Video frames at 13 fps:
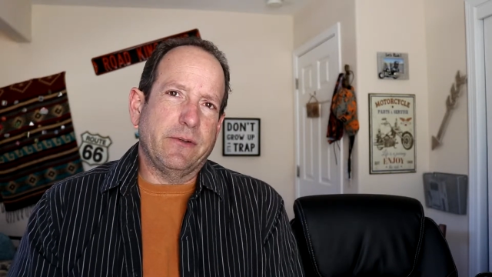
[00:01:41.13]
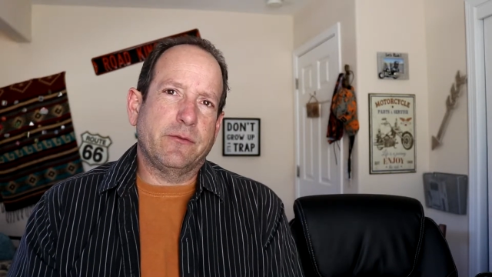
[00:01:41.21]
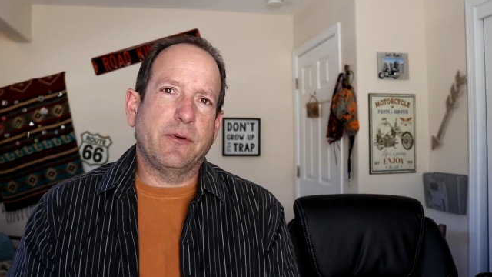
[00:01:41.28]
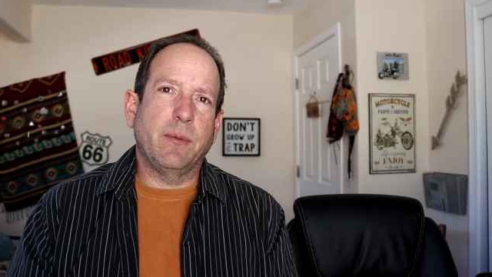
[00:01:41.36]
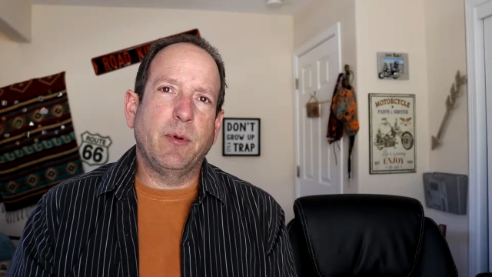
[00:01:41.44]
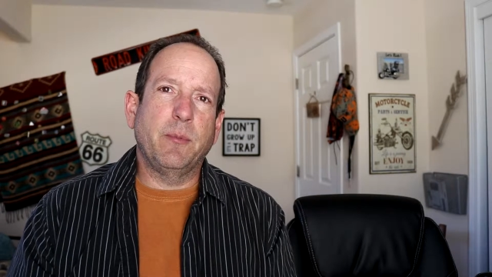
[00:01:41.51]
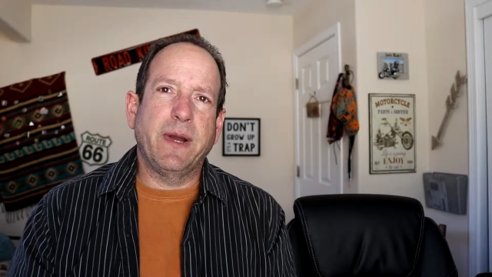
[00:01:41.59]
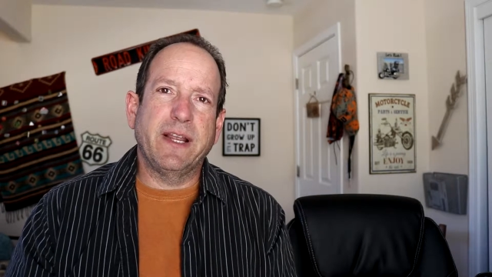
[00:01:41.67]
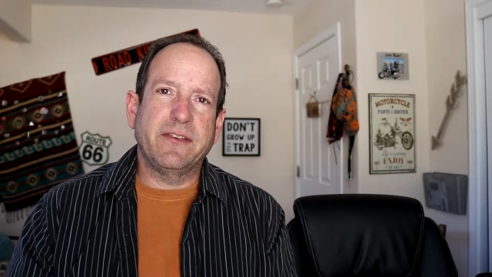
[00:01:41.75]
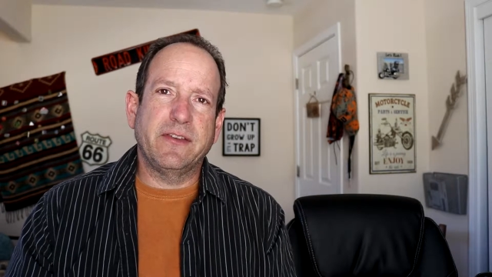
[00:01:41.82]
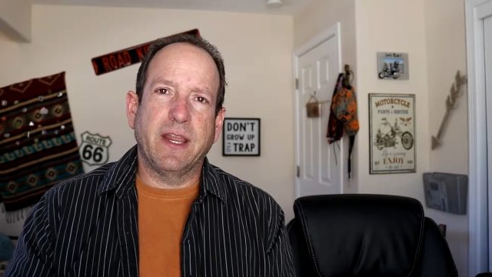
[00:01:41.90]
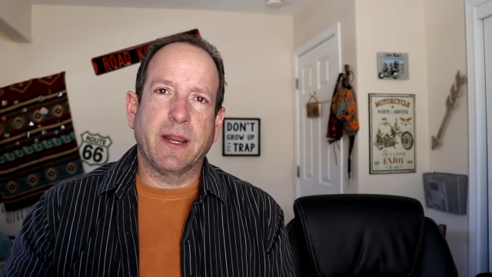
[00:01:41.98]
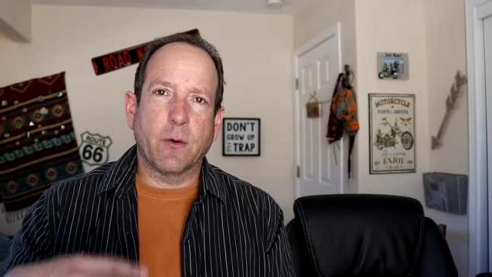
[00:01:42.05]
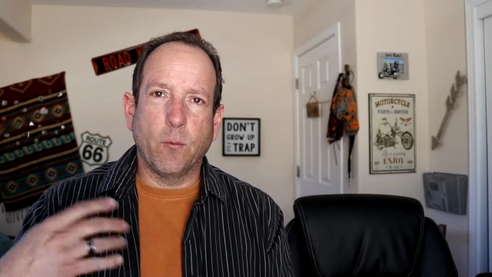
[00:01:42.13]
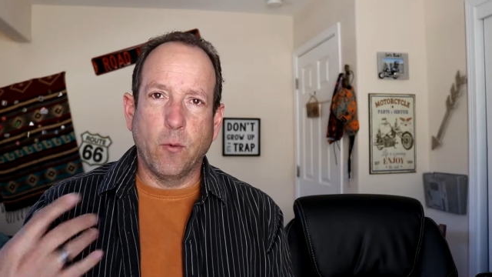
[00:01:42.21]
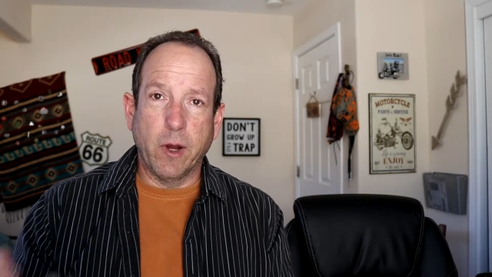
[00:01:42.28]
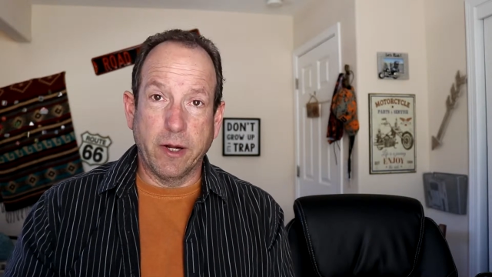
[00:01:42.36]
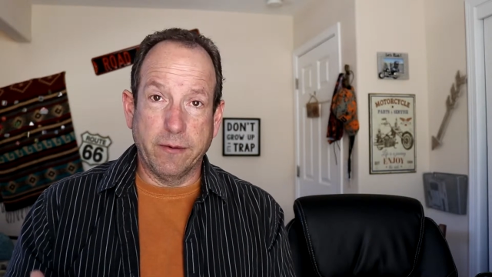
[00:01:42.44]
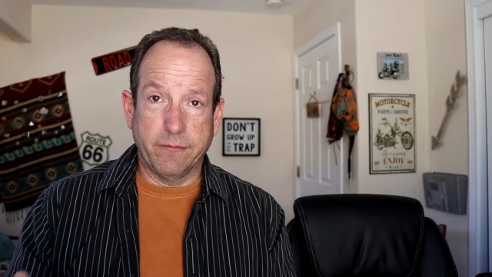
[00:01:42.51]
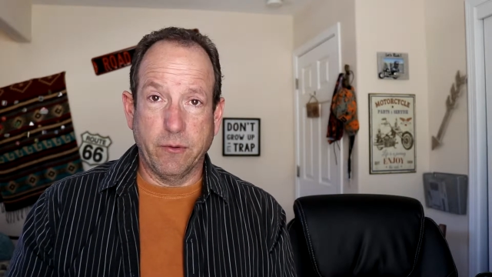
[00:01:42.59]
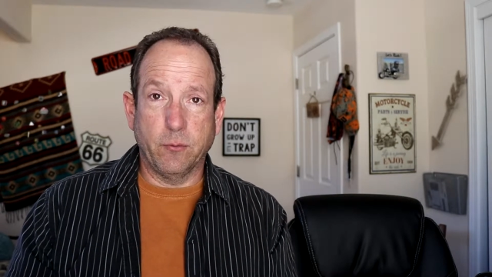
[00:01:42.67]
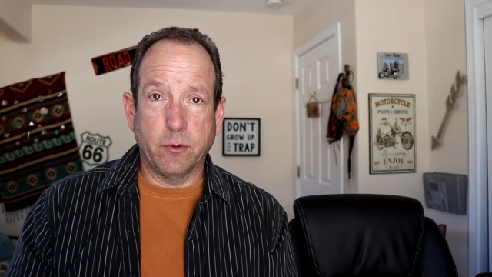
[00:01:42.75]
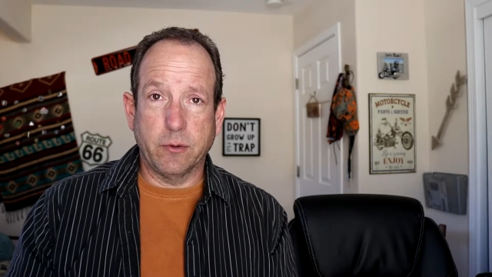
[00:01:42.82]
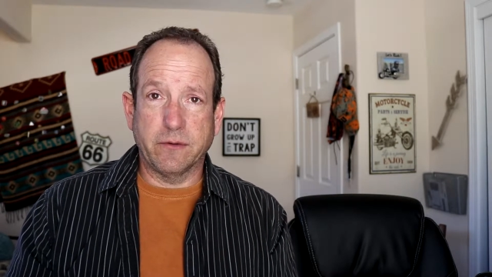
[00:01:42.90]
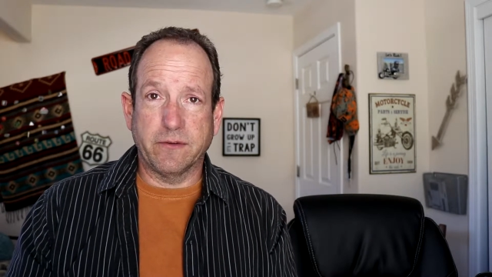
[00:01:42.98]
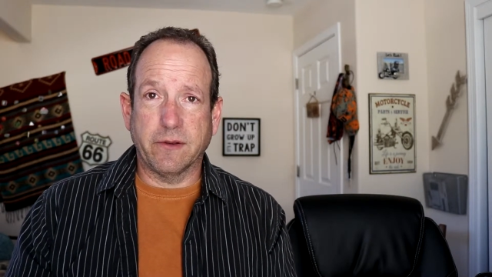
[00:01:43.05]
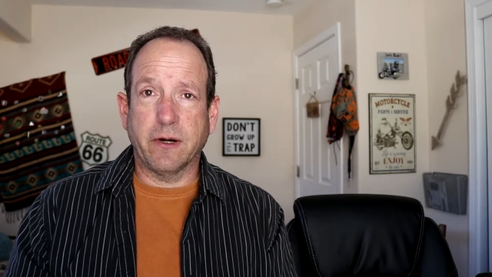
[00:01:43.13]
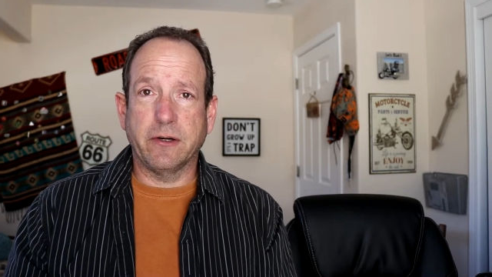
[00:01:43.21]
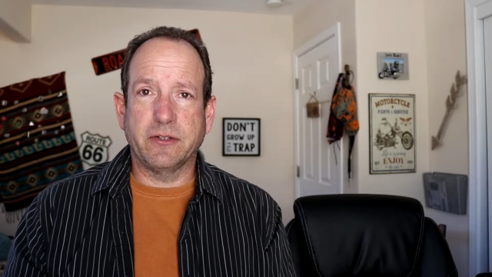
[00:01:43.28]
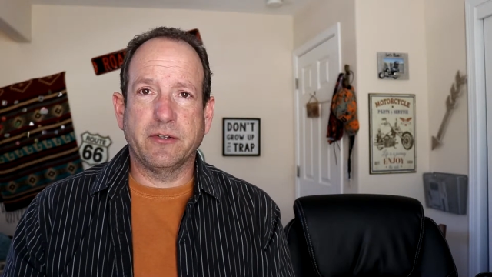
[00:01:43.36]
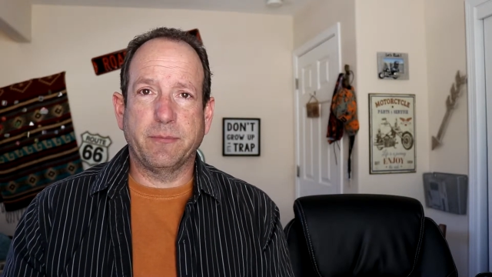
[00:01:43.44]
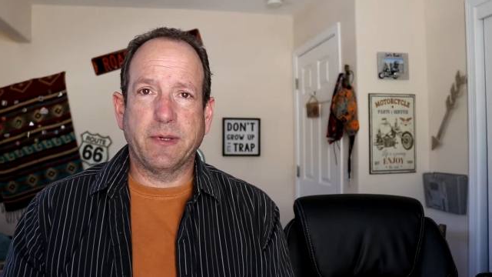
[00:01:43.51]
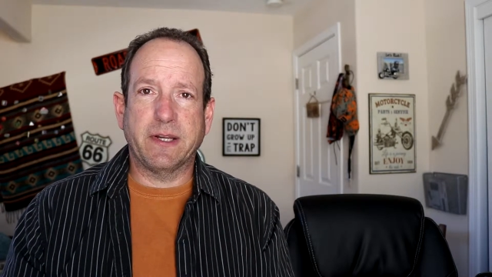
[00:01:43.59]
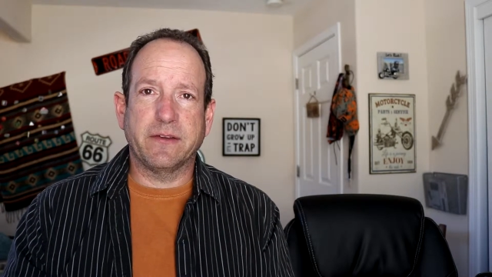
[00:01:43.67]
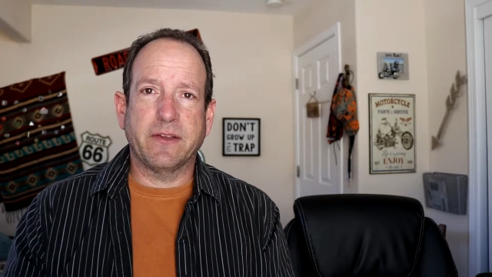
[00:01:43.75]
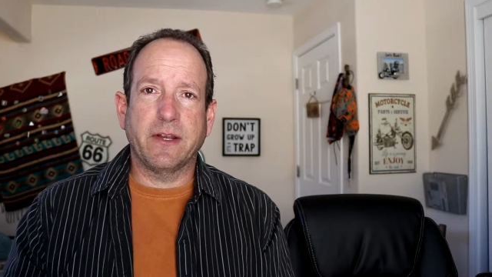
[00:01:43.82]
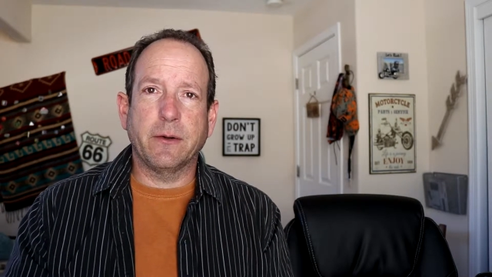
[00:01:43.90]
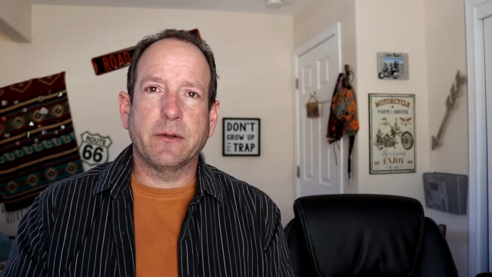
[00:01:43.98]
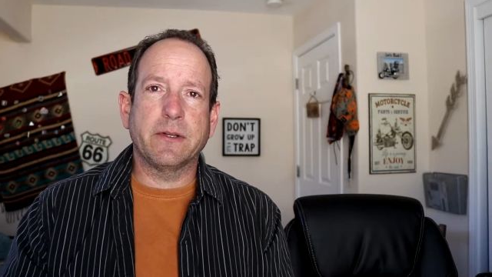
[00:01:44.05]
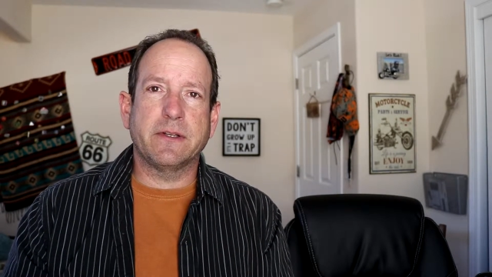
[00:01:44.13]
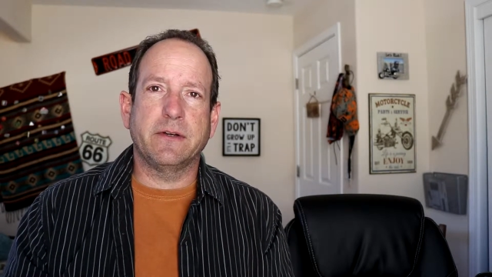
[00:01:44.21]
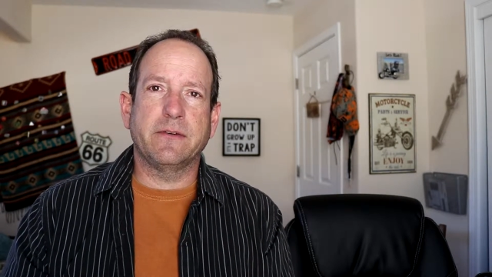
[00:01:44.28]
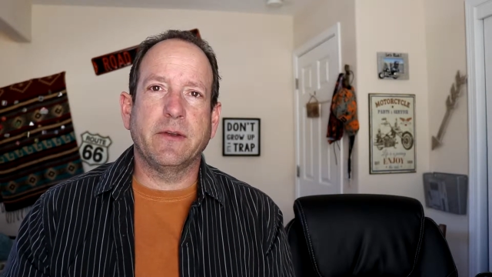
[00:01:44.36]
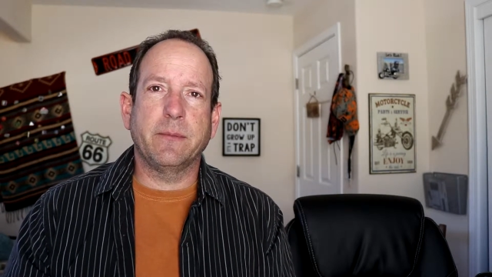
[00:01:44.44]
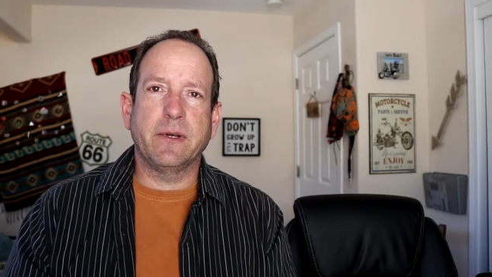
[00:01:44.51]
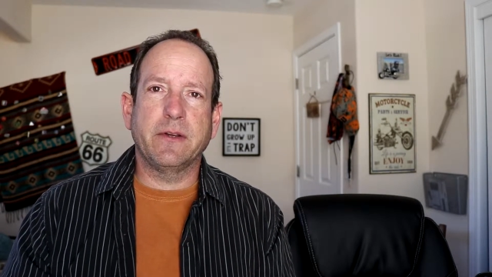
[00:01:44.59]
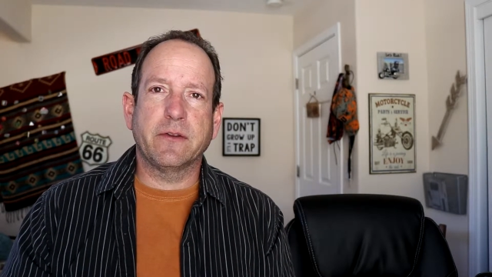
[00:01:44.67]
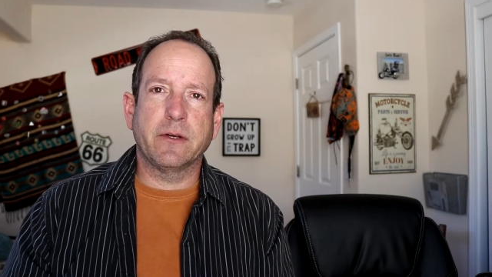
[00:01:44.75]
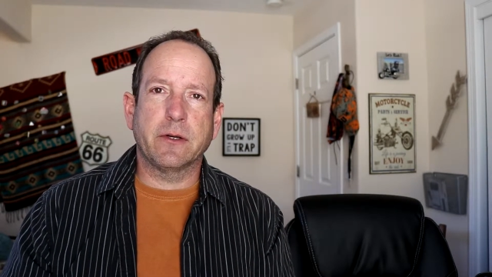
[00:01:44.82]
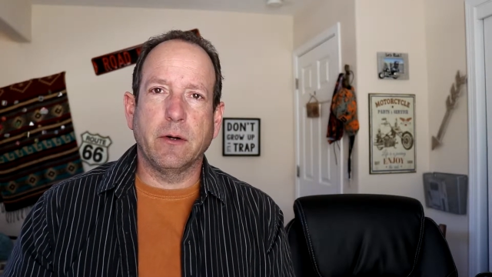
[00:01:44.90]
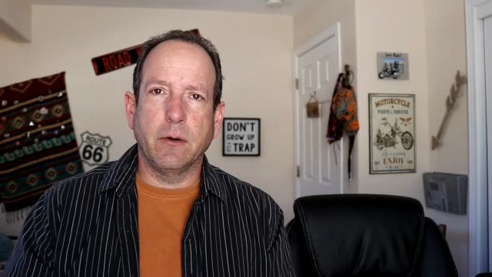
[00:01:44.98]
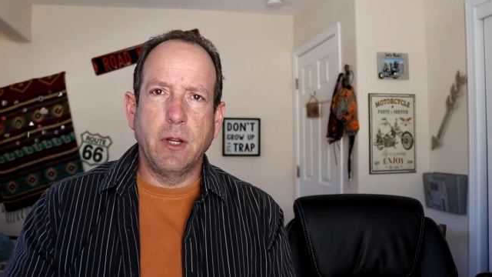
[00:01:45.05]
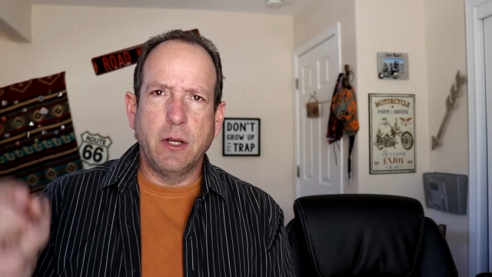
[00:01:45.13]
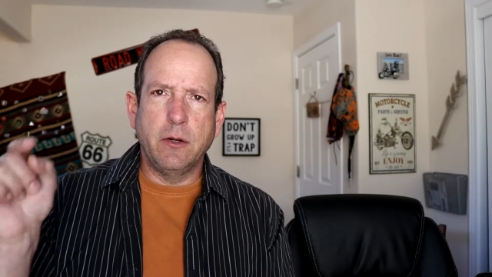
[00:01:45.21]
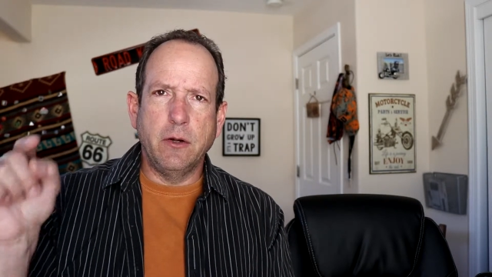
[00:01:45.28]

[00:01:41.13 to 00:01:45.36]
in trouble by saying one of the world's largest, because I know that there's somebody who's going to go,